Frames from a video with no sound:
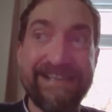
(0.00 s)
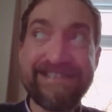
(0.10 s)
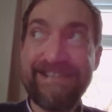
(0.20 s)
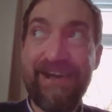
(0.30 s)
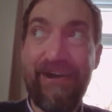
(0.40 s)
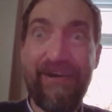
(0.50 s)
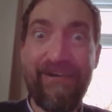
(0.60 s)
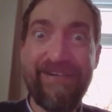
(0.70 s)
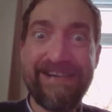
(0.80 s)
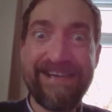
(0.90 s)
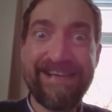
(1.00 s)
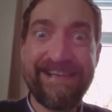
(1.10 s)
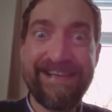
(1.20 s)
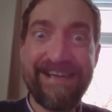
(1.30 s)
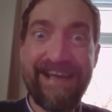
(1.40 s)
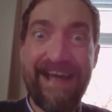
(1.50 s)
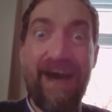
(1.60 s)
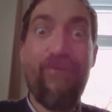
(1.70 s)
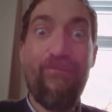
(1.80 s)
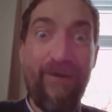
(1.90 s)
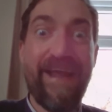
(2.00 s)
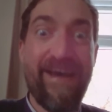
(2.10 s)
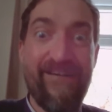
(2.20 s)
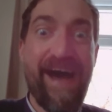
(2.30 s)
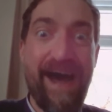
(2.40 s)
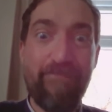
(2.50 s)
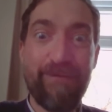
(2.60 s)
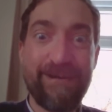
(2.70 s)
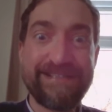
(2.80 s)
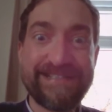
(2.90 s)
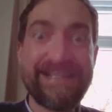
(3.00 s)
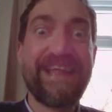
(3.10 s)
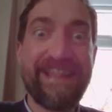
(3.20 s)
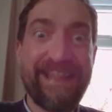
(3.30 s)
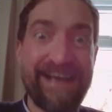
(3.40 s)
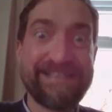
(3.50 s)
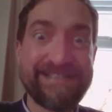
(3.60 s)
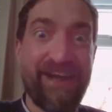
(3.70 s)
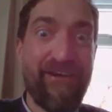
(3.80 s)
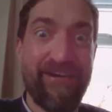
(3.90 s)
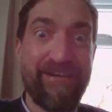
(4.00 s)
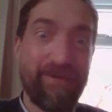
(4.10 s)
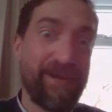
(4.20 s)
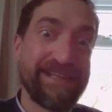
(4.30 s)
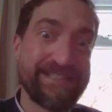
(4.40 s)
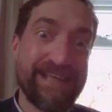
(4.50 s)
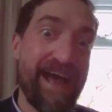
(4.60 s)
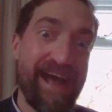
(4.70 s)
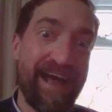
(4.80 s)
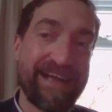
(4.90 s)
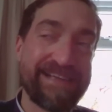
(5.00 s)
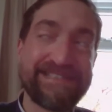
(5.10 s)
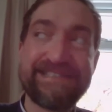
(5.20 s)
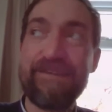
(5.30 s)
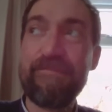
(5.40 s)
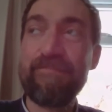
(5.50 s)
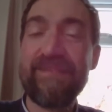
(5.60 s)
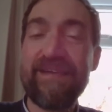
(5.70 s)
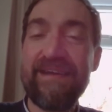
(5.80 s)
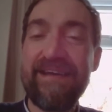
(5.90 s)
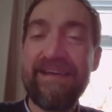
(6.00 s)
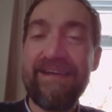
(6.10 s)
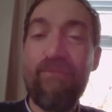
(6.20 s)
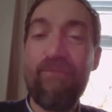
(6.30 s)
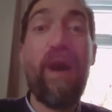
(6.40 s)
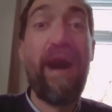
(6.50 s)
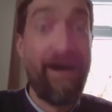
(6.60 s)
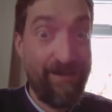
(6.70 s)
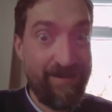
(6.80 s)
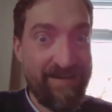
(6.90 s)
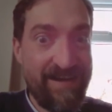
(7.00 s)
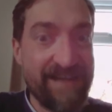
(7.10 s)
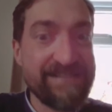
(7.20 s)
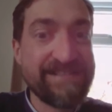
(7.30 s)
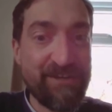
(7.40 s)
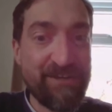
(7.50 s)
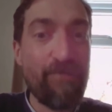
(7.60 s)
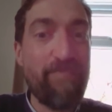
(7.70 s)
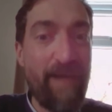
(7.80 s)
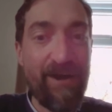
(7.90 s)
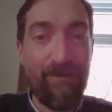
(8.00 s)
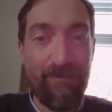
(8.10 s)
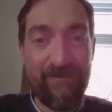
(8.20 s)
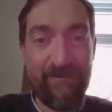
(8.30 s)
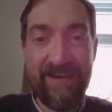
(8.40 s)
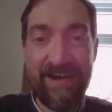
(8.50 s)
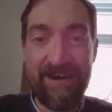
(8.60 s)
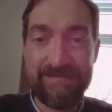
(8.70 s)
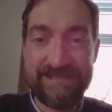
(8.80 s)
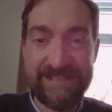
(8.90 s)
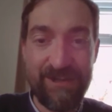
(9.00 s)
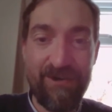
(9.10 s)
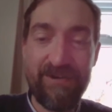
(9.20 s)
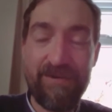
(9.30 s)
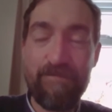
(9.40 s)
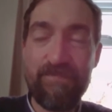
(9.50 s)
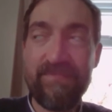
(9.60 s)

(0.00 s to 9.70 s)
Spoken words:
So, whatever happens, there's going to be attacks. Well, until Beowulf comes along.